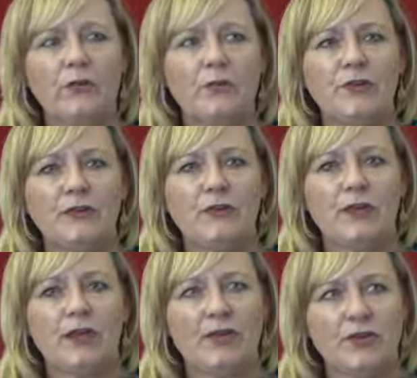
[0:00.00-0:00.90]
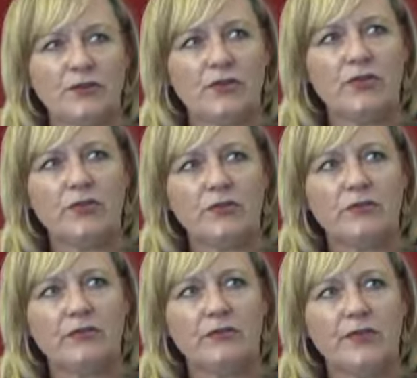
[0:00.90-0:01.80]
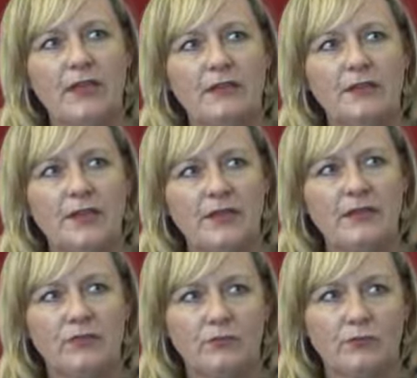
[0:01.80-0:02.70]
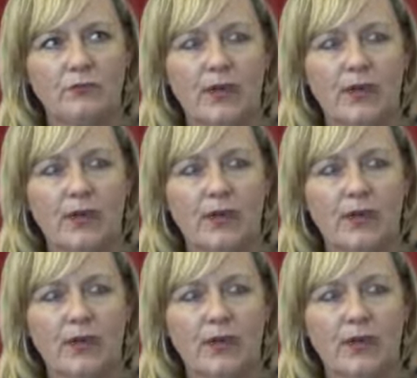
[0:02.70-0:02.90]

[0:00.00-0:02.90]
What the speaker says: which is looking at the structure of the international